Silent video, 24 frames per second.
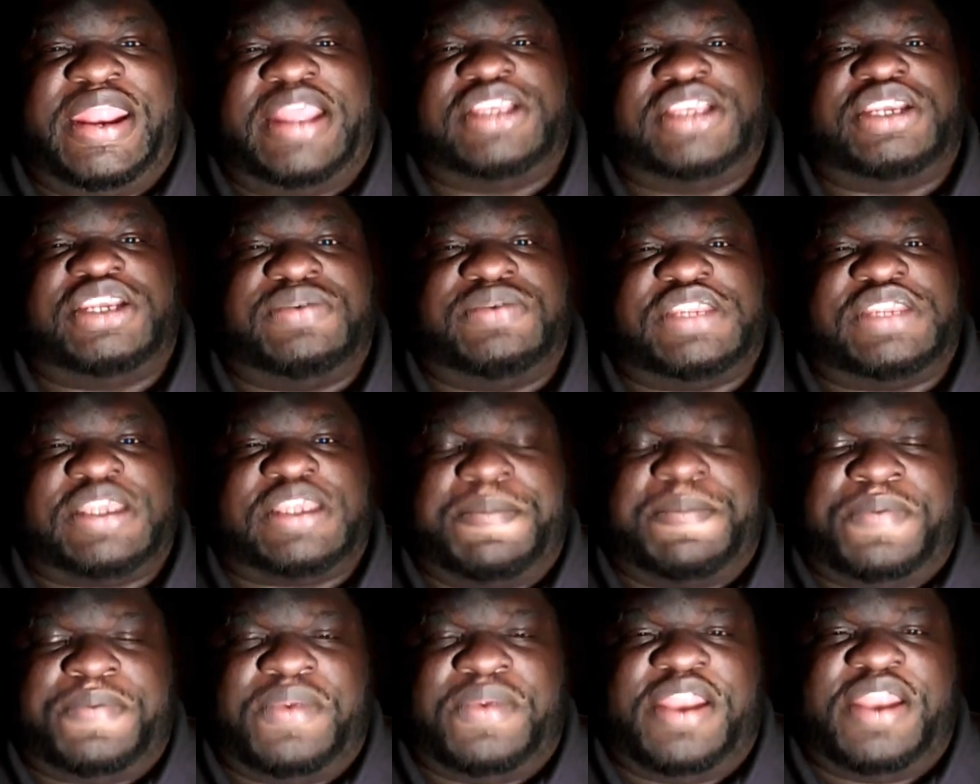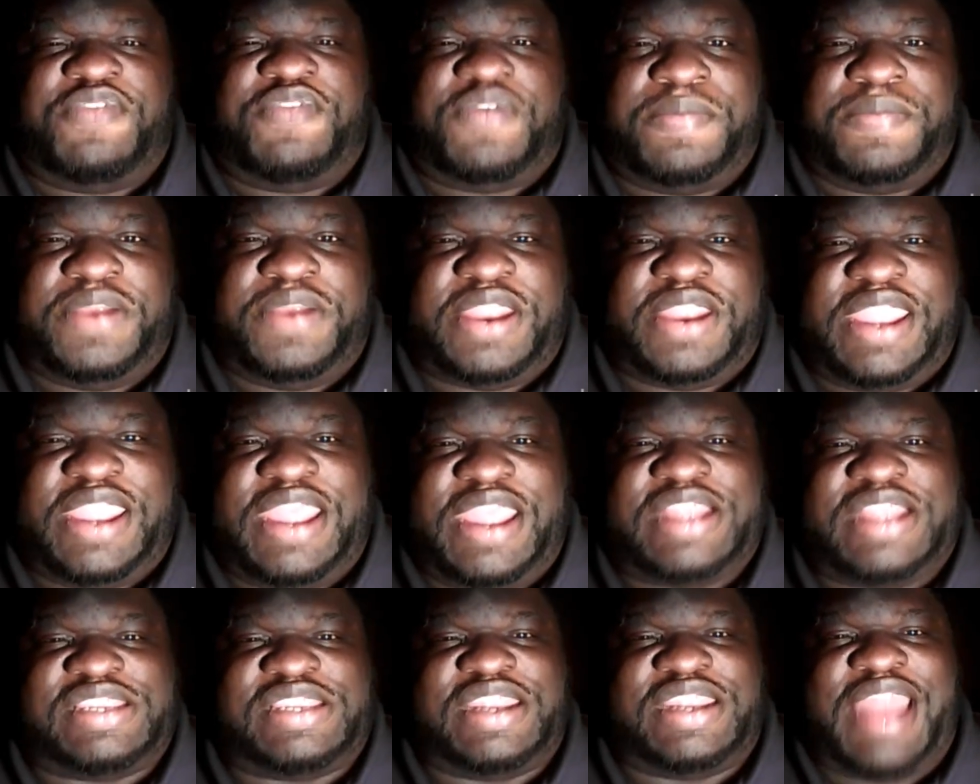And she was separated from her
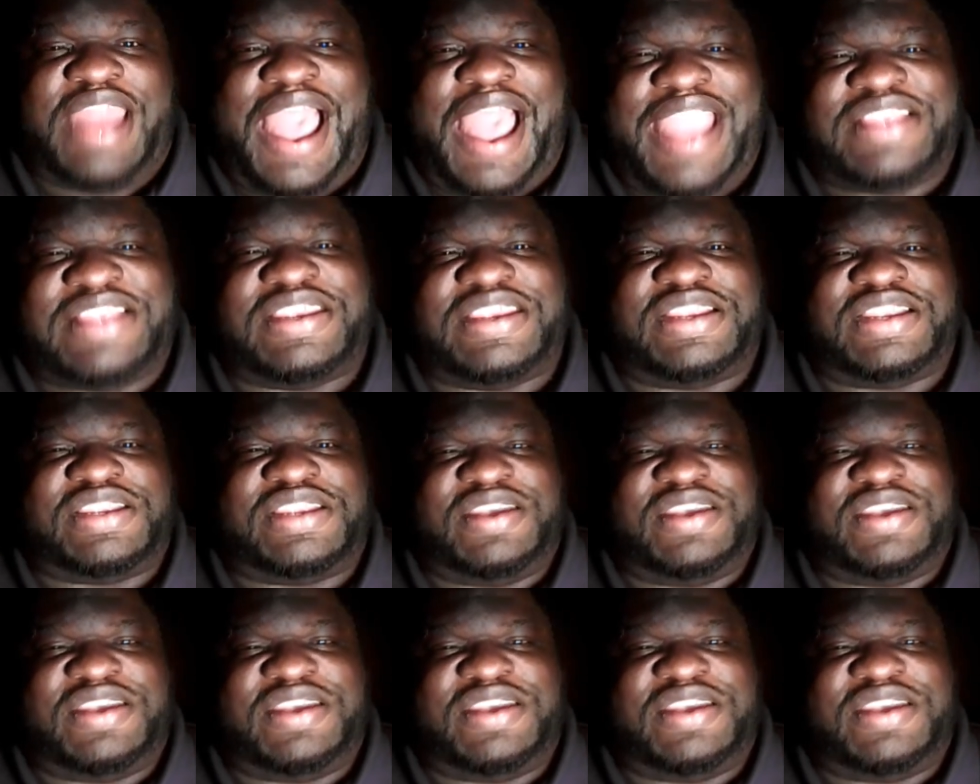kids, and Isaac